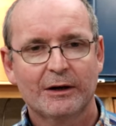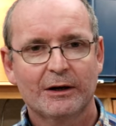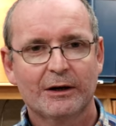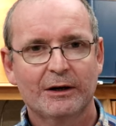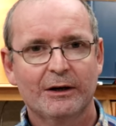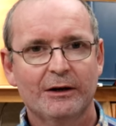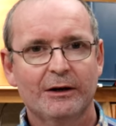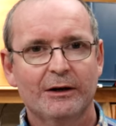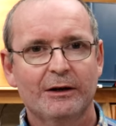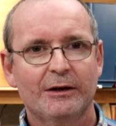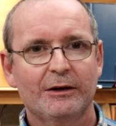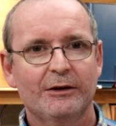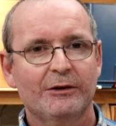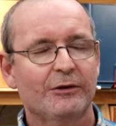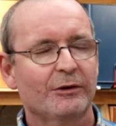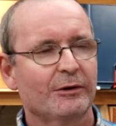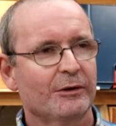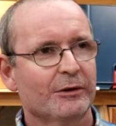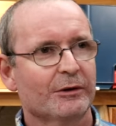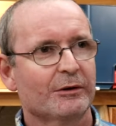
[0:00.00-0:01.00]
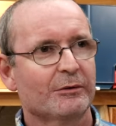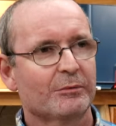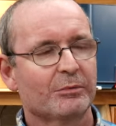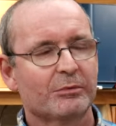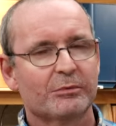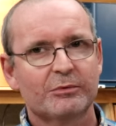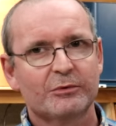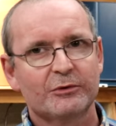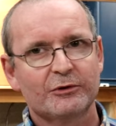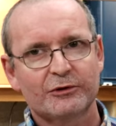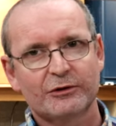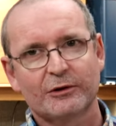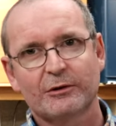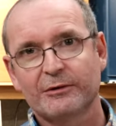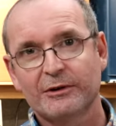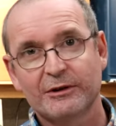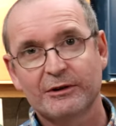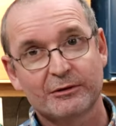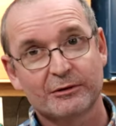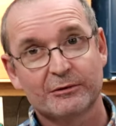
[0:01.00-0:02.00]
and I'm
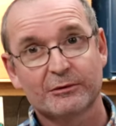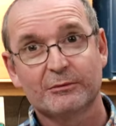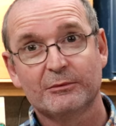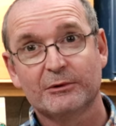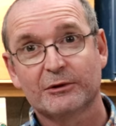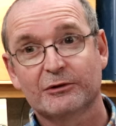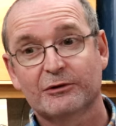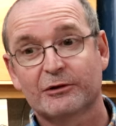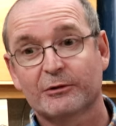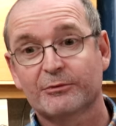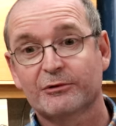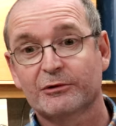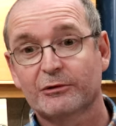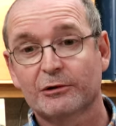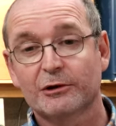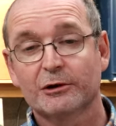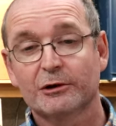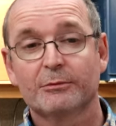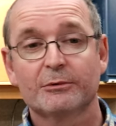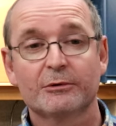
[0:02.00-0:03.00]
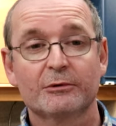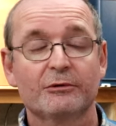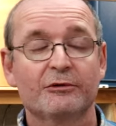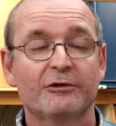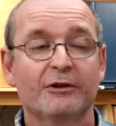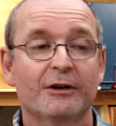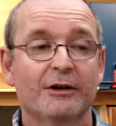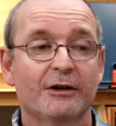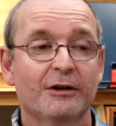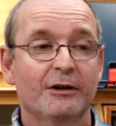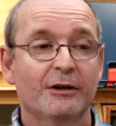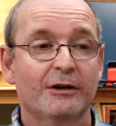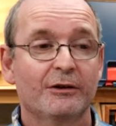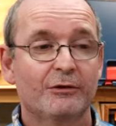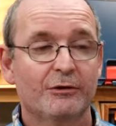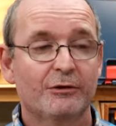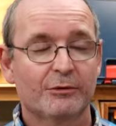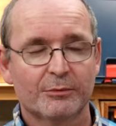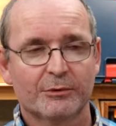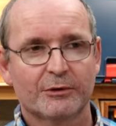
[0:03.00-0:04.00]
sorry to all my subscribers
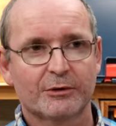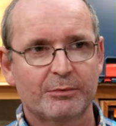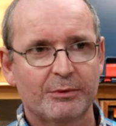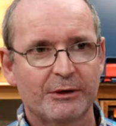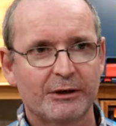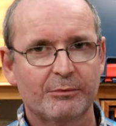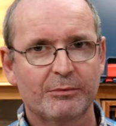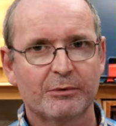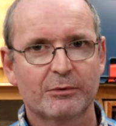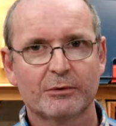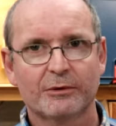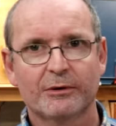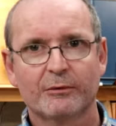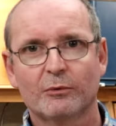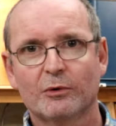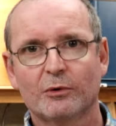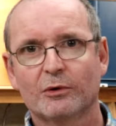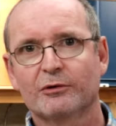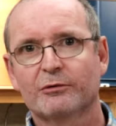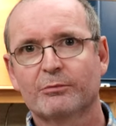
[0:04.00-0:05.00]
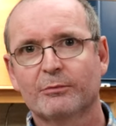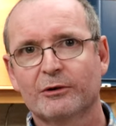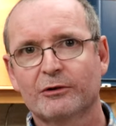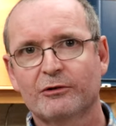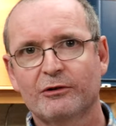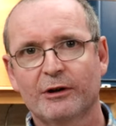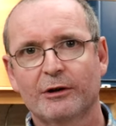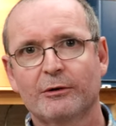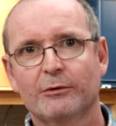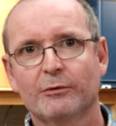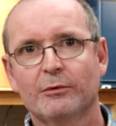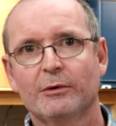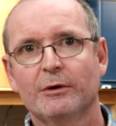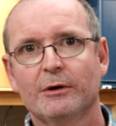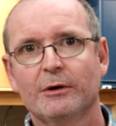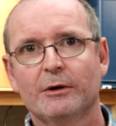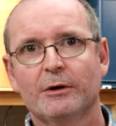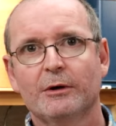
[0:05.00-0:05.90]
and to my people that watch my channel